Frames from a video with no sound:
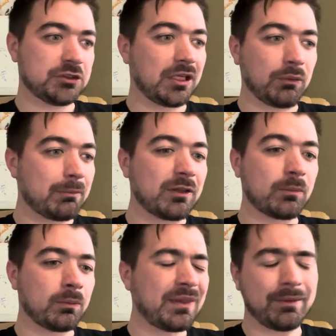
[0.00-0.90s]
was genuinely
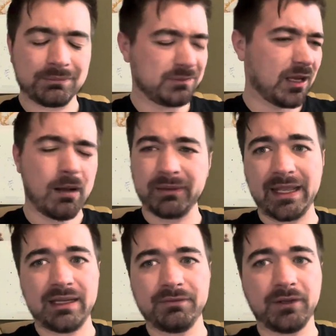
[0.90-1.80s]
miserable. That
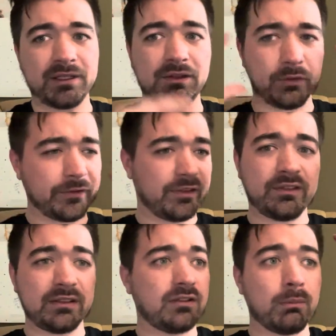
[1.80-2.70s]
complicated fucking
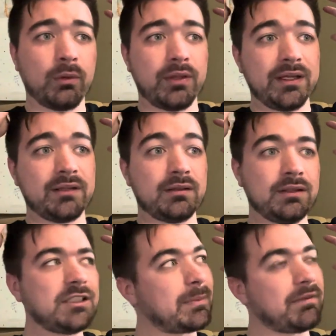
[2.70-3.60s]
narcissistic double thing.
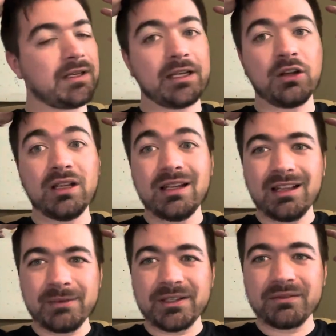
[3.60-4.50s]
That should be a video.
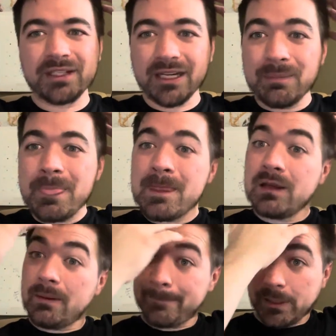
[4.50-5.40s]
It'd be a good video.
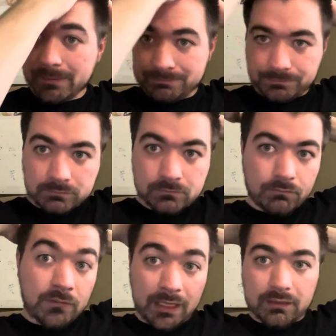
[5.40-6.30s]
But
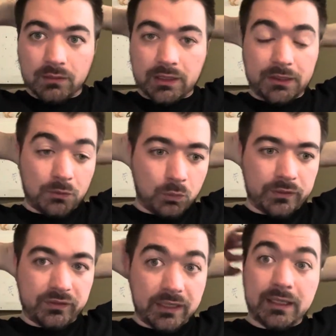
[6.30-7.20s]
yeah, like
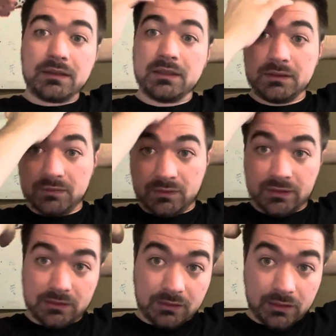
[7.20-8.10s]
once again, it
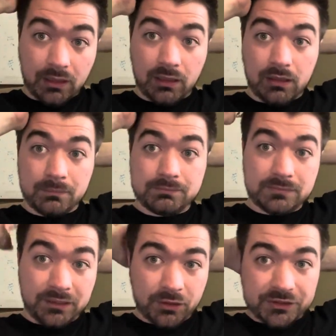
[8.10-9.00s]
did um,
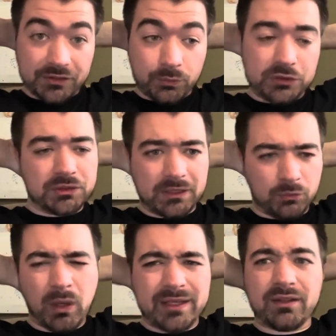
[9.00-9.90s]
encourage this, which is
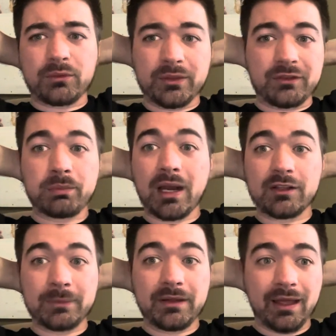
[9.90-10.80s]
why it doesn't really
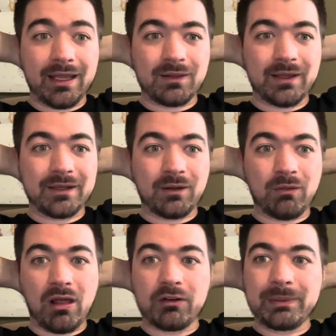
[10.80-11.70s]
surprise me that like a
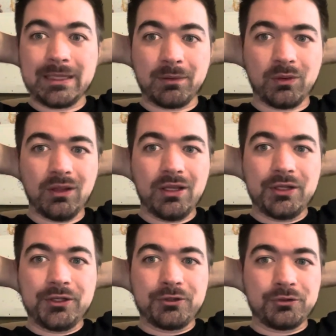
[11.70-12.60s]
lot of people
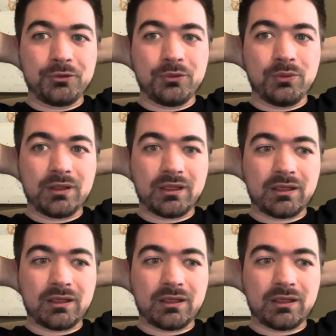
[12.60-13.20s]
who